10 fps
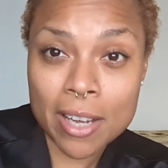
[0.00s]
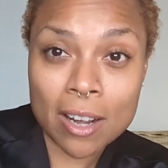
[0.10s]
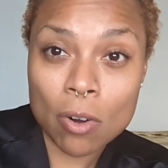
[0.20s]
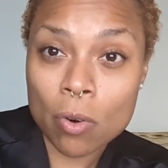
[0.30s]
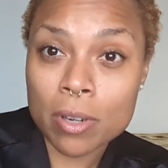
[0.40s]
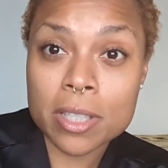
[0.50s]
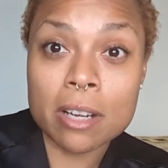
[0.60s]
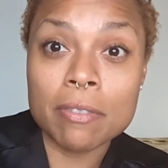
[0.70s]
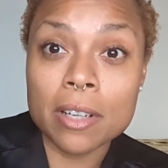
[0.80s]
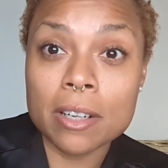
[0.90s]
care or
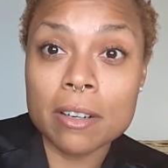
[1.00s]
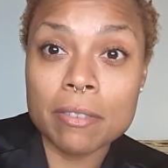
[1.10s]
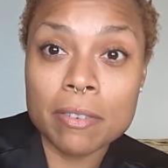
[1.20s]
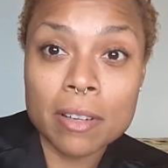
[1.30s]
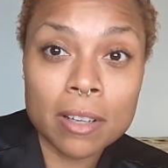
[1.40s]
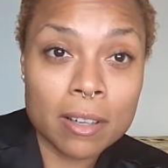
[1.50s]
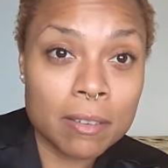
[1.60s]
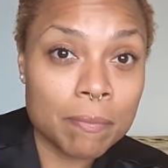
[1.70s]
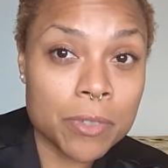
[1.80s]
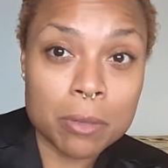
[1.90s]
self love
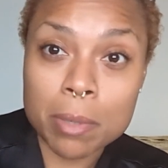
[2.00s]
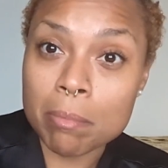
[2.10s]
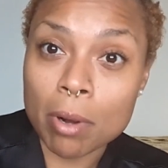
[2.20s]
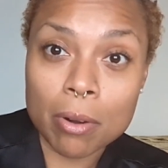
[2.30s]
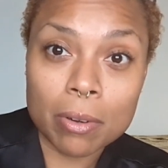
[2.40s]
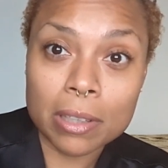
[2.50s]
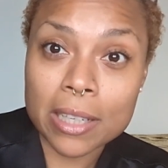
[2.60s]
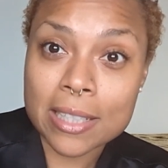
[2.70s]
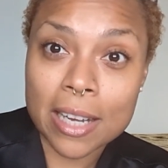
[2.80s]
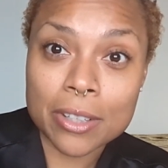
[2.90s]
to be broke.
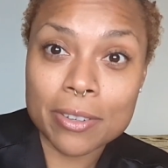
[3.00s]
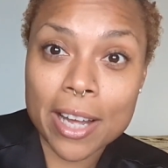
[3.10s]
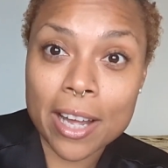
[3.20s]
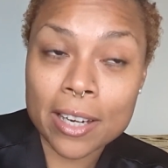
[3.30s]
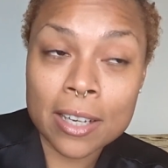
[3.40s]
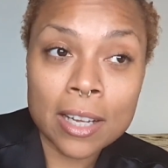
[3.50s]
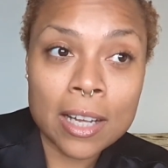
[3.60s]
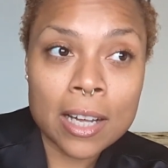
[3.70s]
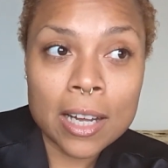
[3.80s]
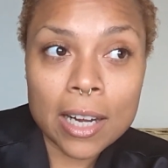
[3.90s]
Let's not do that.
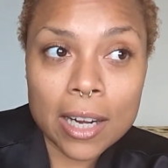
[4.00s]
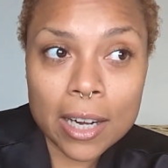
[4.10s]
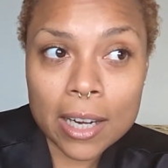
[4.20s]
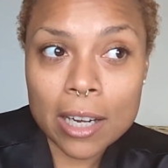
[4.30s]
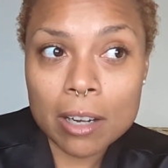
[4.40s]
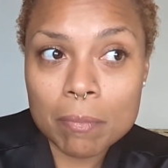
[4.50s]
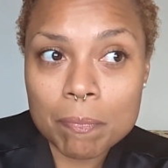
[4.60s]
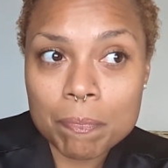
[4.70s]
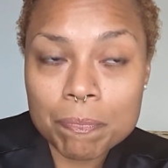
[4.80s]
Um,